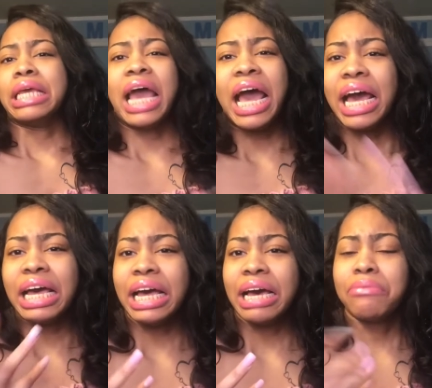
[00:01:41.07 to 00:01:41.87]

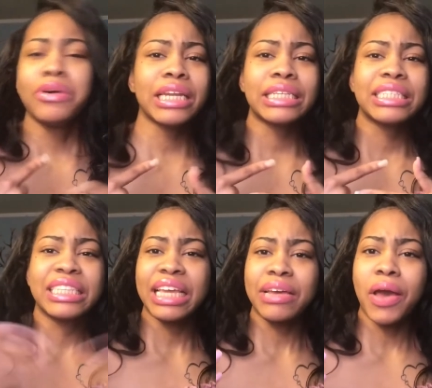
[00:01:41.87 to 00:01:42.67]
huh? What is
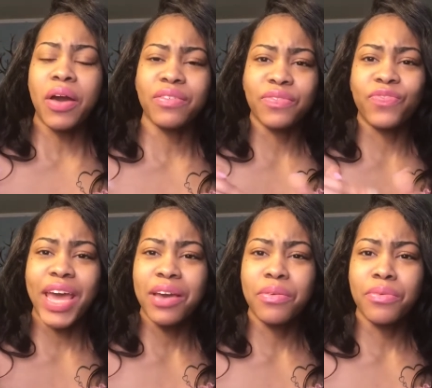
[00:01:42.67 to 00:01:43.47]

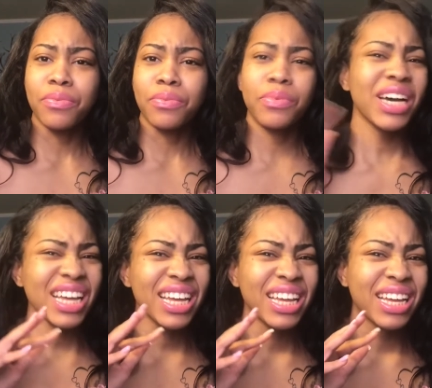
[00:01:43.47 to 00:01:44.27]
fake? What?
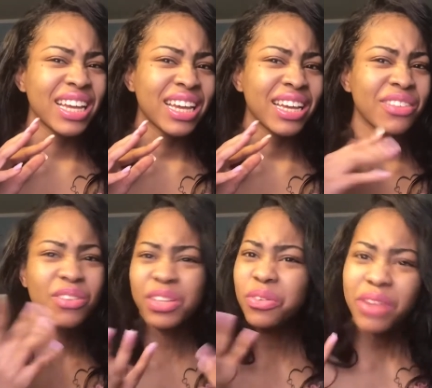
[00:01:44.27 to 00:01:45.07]
You
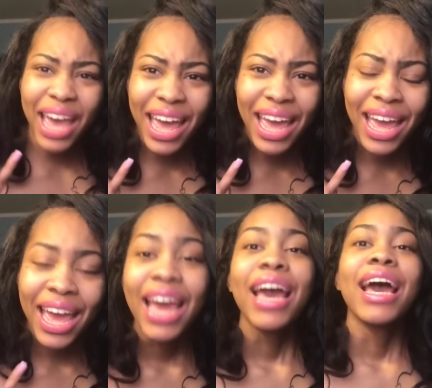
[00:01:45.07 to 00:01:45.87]
can do that?
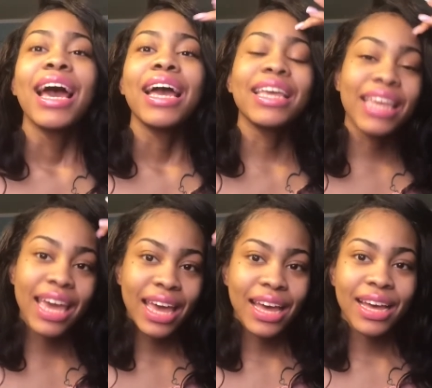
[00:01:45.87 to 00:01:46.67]

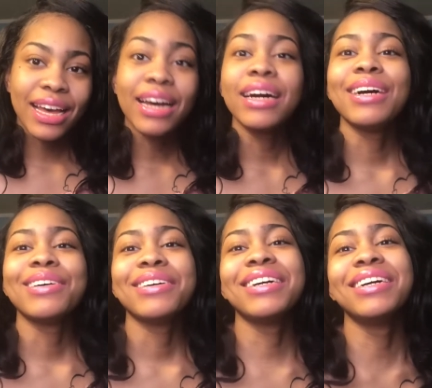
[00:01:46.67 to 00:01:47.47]

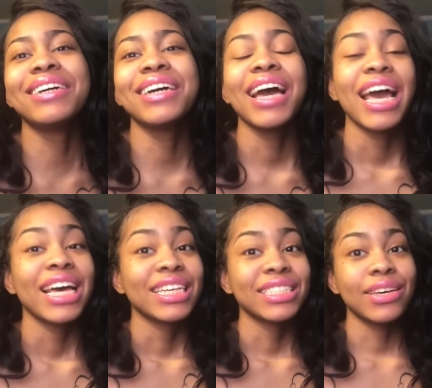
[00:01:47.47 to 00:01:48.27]
Yeah,
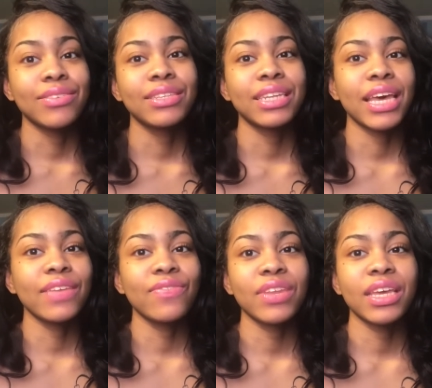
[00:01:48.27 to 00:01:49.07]
so
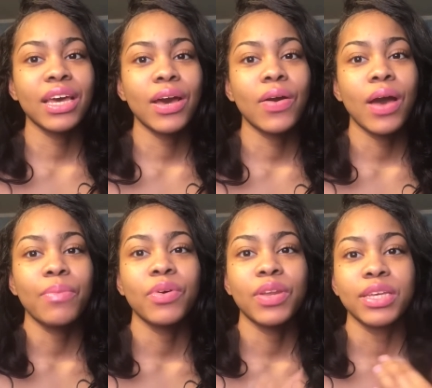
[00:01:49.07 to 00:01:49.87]
today's video,
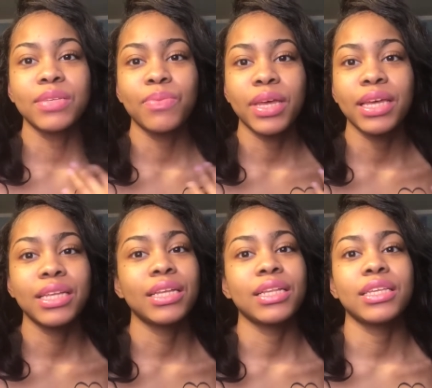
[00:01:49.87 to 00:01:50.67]
I'm going to
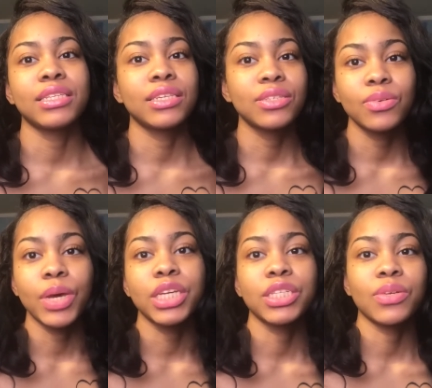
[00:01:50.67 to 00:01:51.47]
explain the
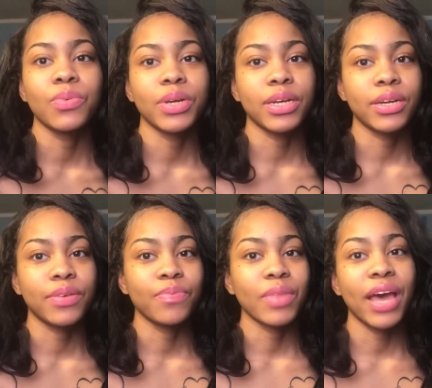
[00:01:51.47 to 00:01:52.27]
situation
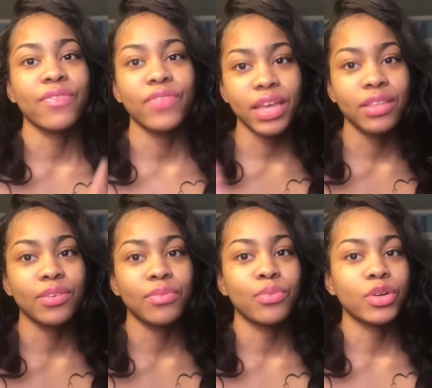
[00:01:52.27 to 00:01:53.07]
where I faked an
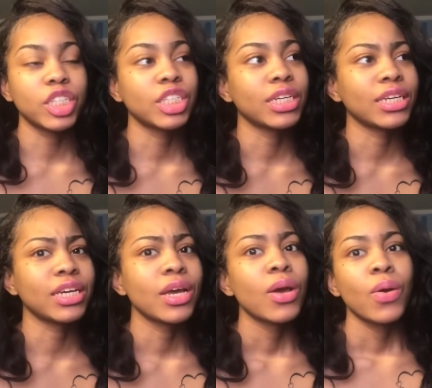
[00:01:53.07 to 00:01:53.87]
abortion,
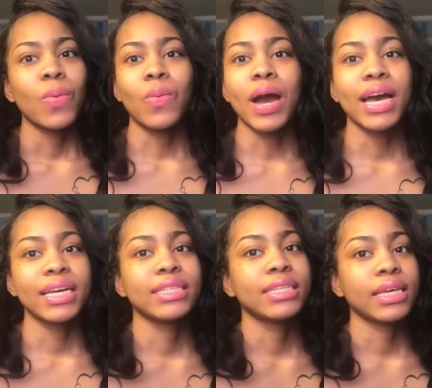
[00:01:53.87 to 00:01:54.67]
why
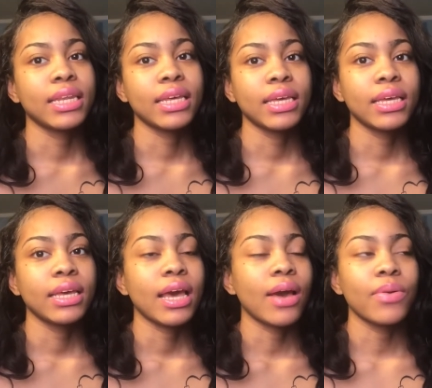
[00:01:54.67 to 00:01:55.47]
I did it,
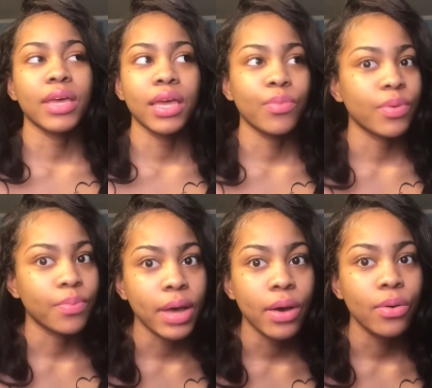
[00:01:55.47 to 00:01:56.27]
how it came
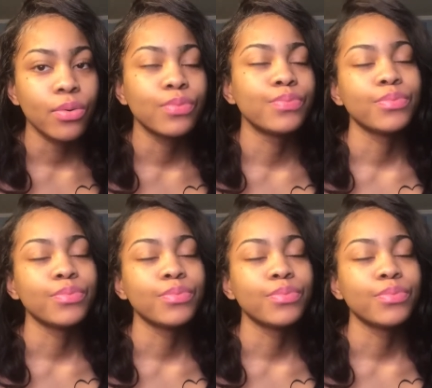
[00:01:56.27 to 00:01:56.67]
about,